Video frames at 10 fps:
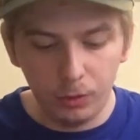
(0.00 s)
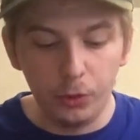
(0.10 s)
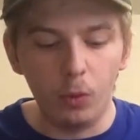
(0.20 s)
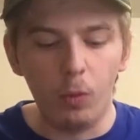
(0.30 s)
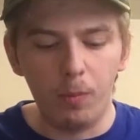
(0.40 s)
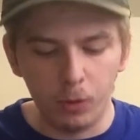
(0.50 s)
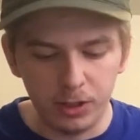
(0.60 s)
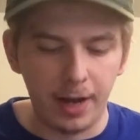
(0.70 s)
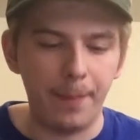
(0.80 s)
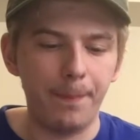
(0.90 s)
We'll do it one more
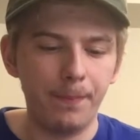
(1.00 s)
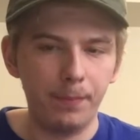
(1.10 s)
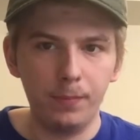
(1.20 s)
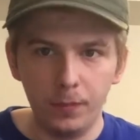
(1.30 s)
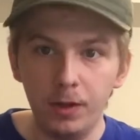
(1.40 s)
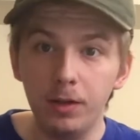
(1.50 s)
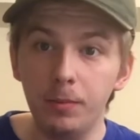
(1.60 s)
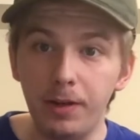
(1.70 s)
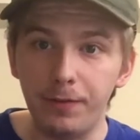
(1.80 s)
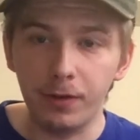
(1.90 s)
time.
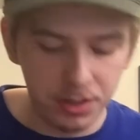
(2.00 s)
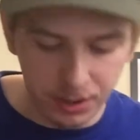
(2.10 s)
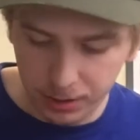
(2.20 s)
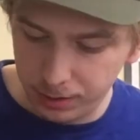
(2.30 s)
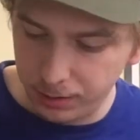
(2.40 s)
Me first.